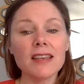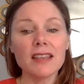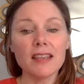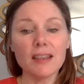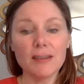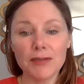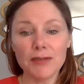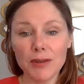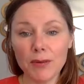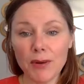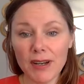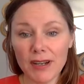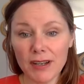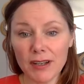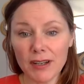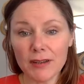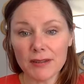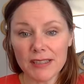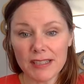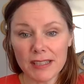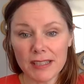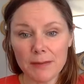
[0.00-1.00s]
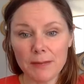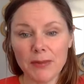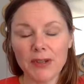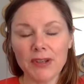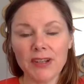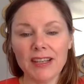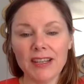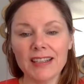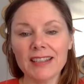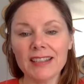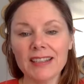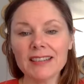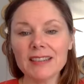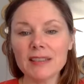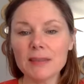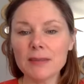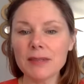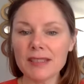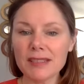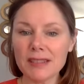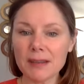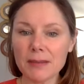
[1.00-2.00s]
If you want to go deeper, it needs to
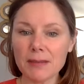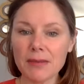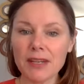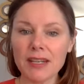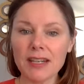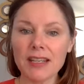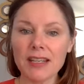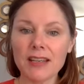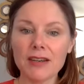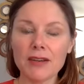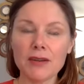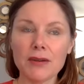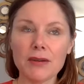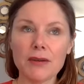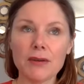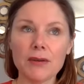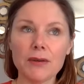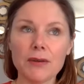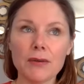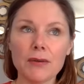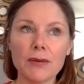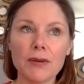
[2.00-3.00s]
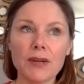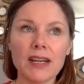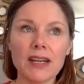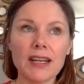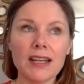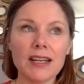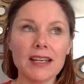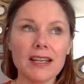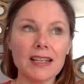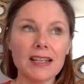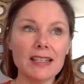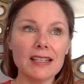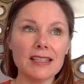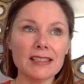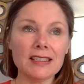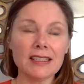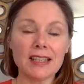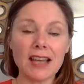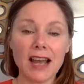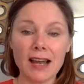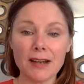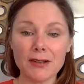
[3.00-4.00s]
be somebody who is
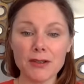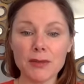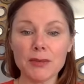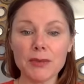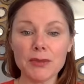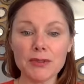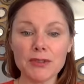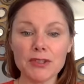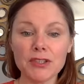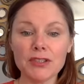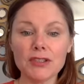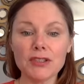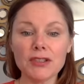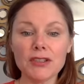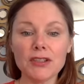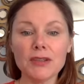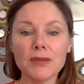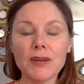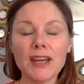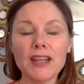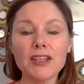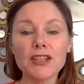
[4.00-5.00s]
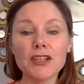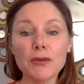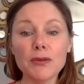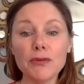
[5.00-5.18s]
a contribution to you and